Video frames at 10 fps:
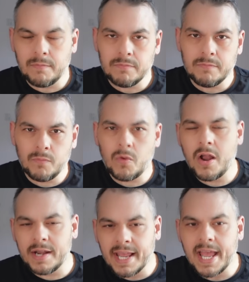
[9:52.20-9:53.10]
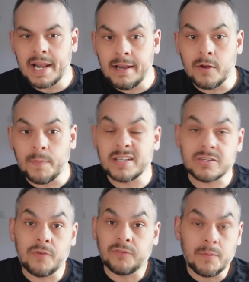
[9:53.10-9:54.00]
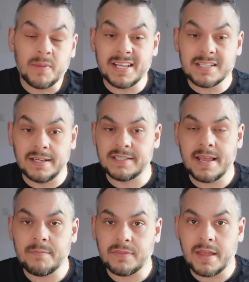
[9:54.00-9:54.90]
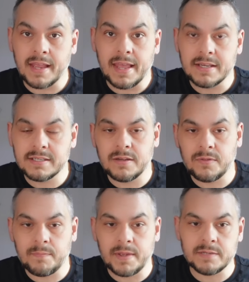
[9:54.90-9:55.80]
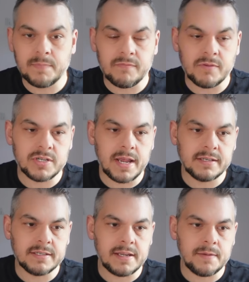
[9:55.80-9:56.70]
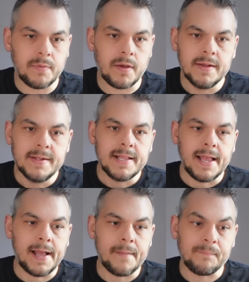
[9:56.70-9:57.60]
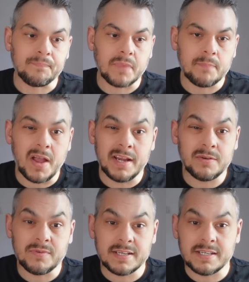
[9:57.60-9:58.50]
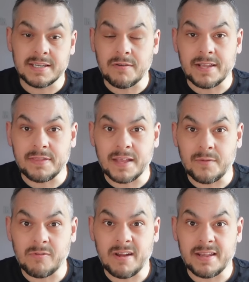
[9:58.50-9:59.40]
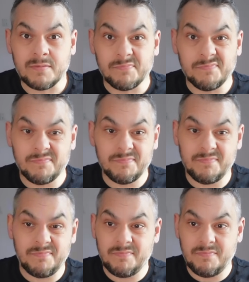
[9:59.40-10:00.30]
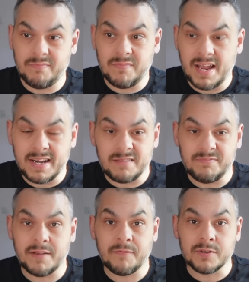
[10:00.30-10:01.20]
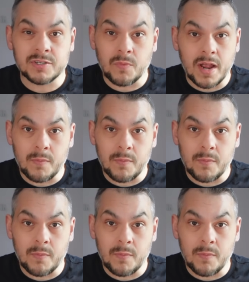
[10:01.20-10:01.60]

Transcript: wording it a little bit softer, but it's the same thing. It is still the bid's been rejected, but I don't necessarily think we're any different to where we